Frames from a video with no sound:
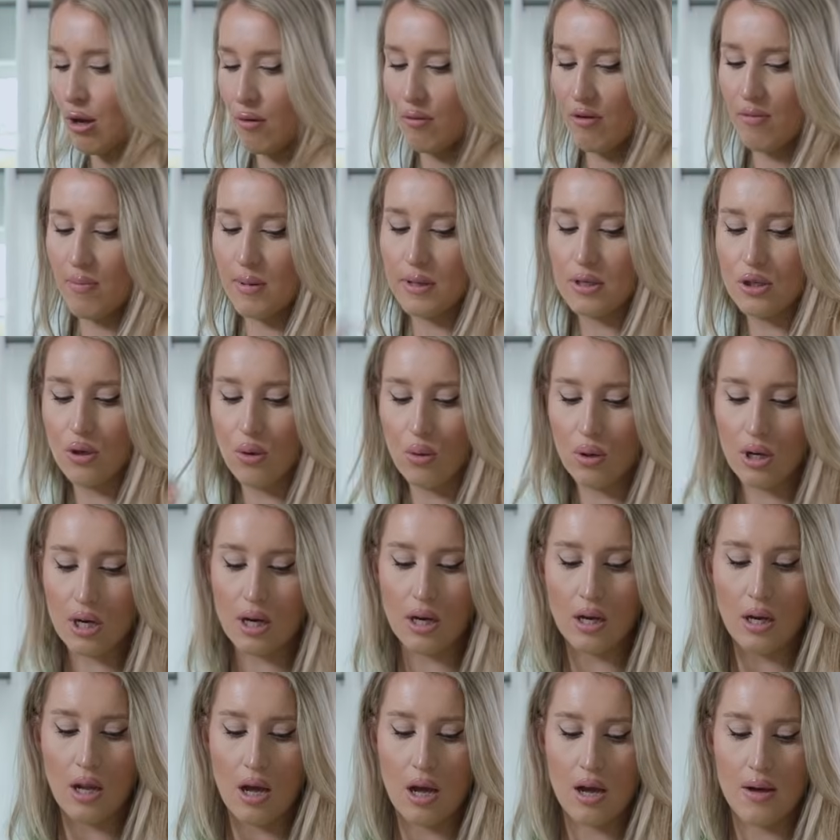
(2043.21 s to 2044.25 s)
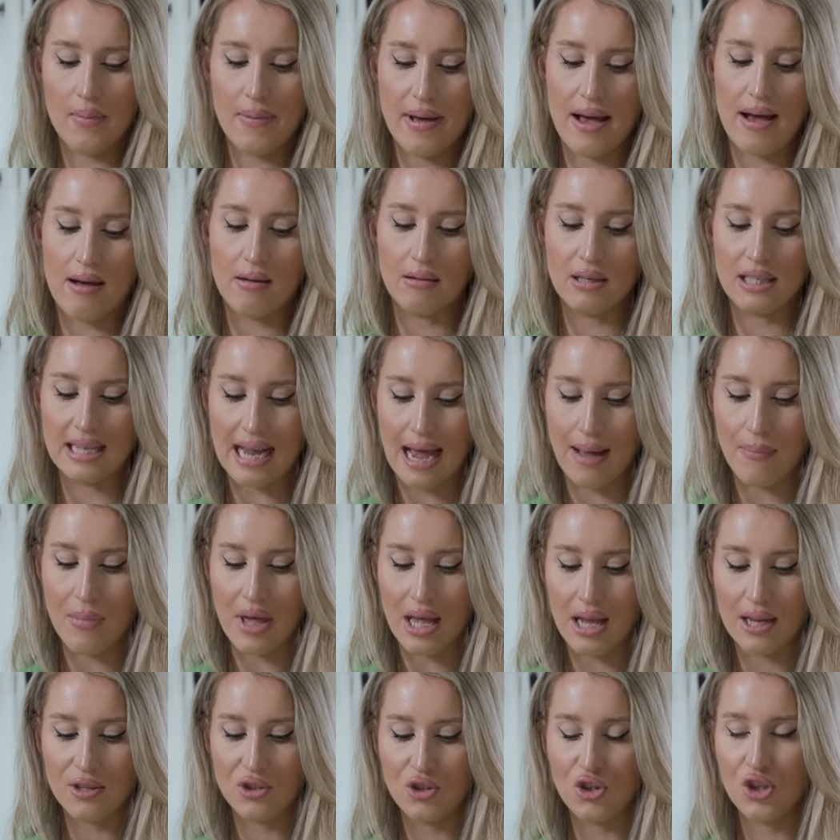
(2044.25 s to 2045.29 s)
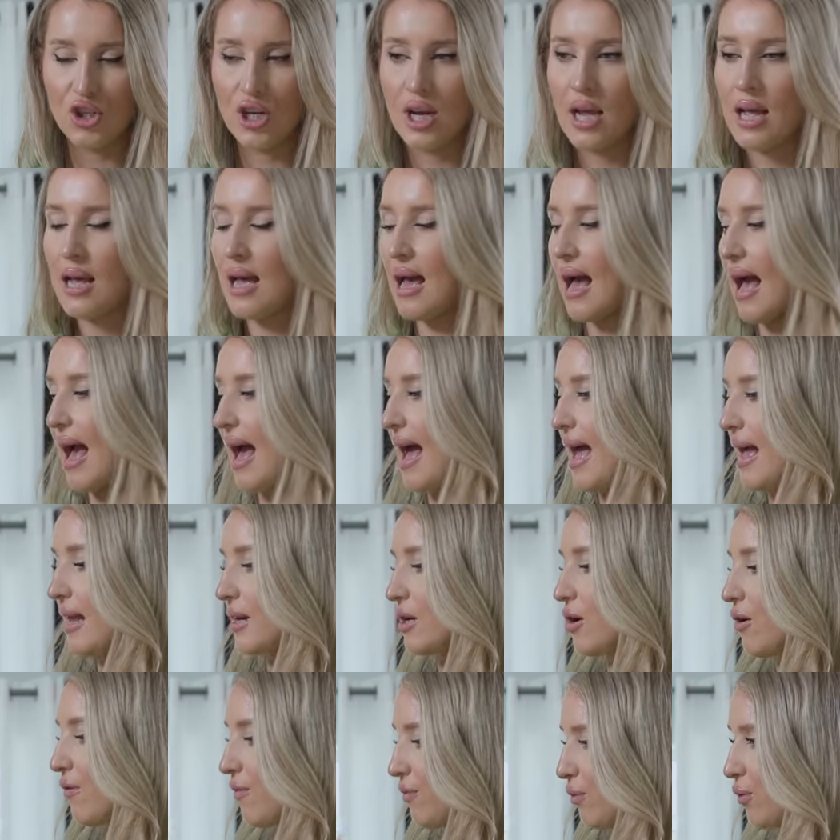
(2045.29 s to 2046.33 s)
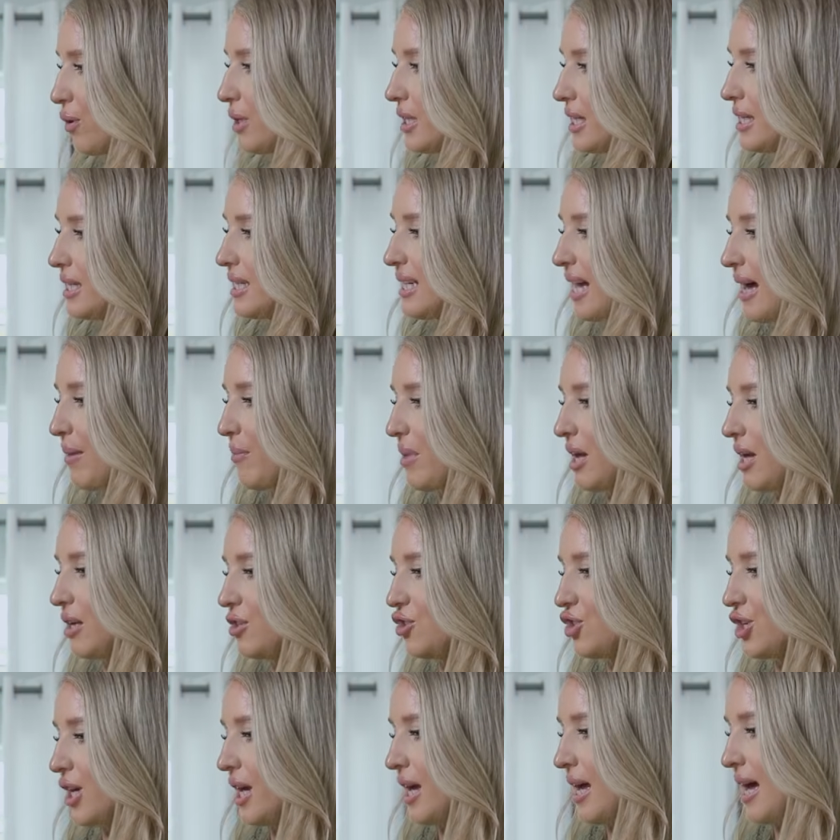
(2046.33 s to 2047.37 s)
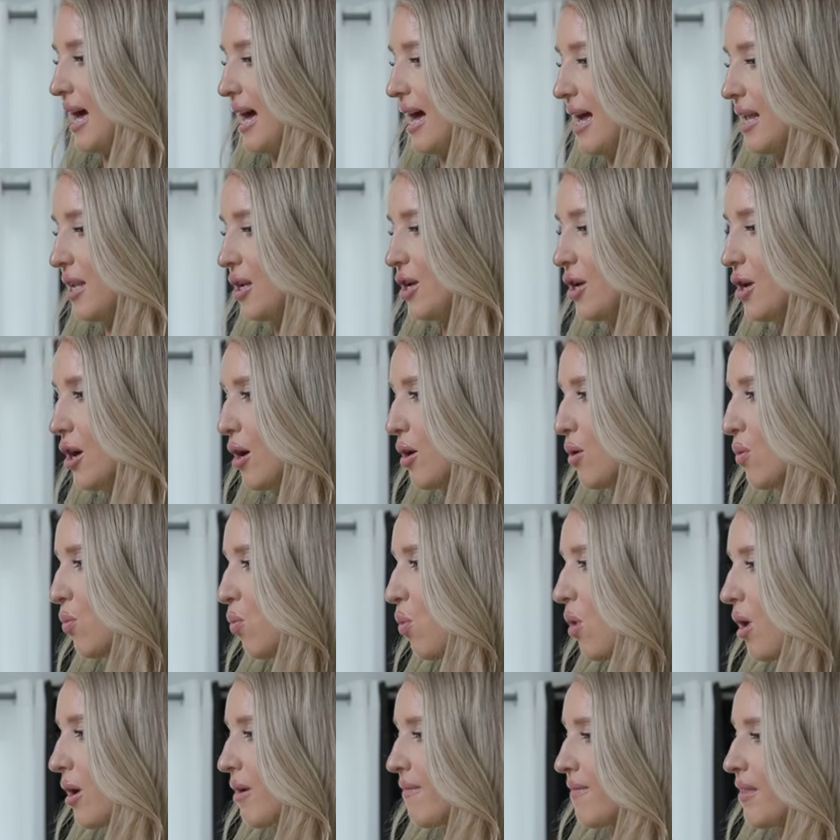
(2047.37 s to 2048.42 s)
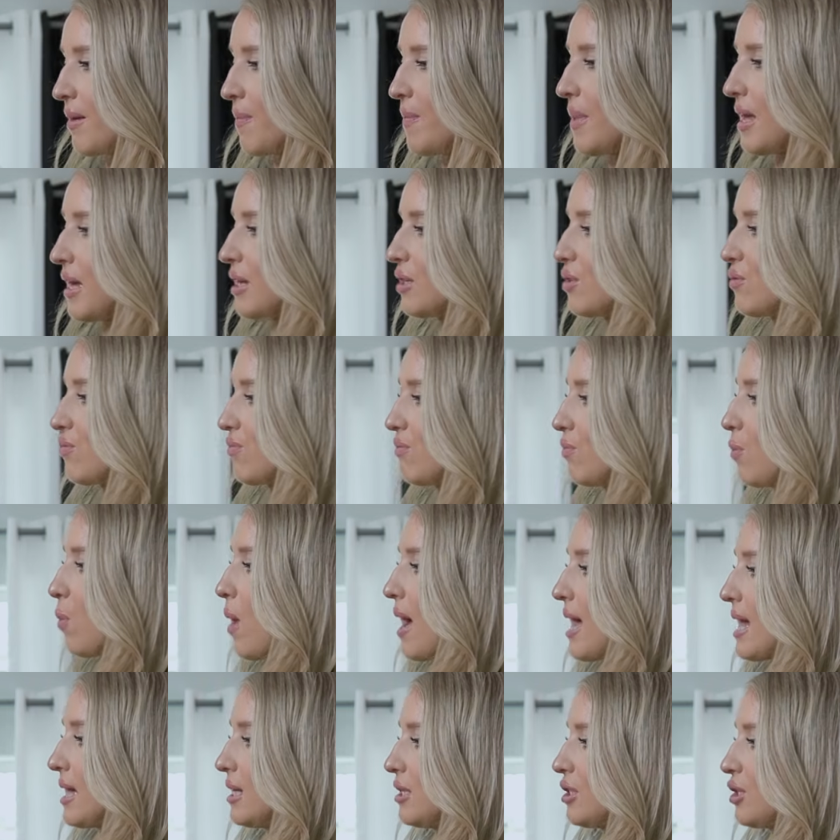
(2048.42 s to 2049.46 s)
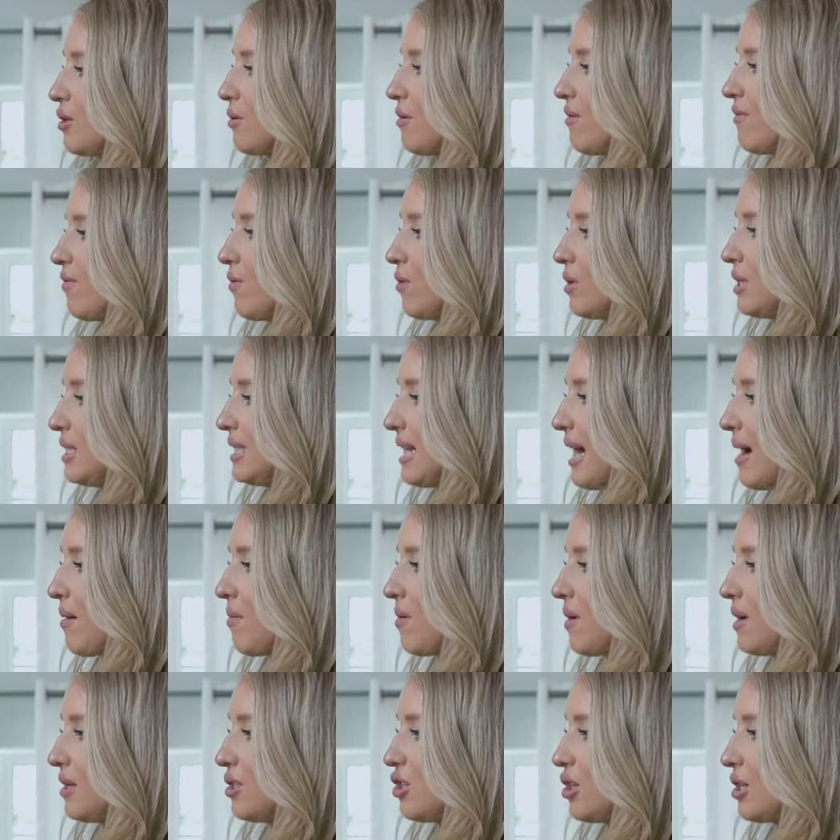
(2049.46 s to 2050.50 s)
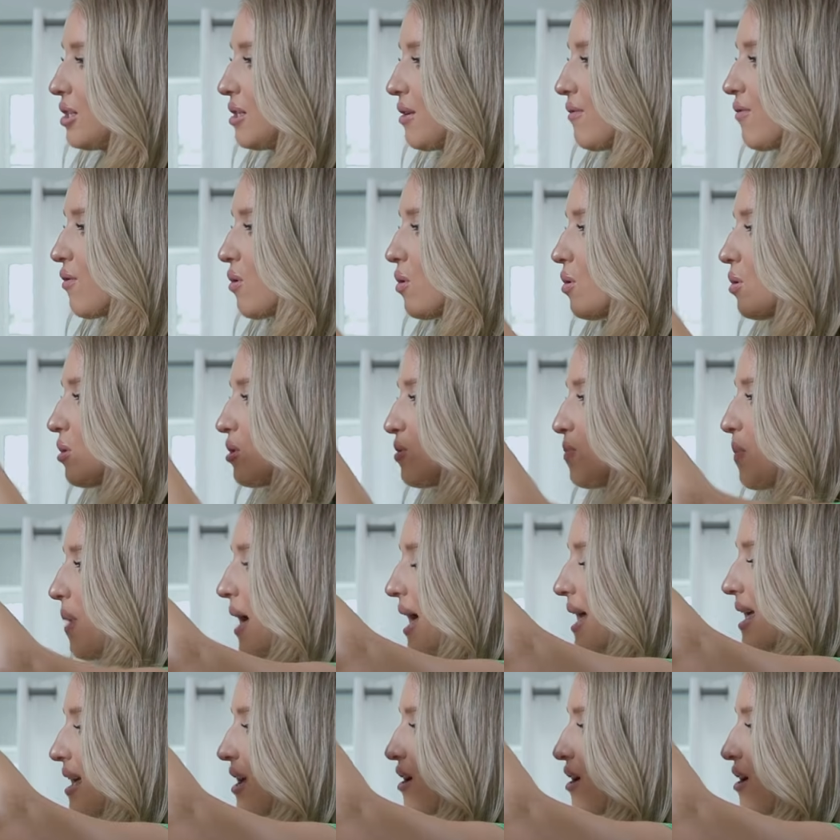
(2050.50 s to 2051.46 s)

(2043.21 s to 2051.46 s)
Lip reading: We've been talking a lot about damage and avoiding damage. And, you know, one of the biggest ways to avoid damage is, of course, by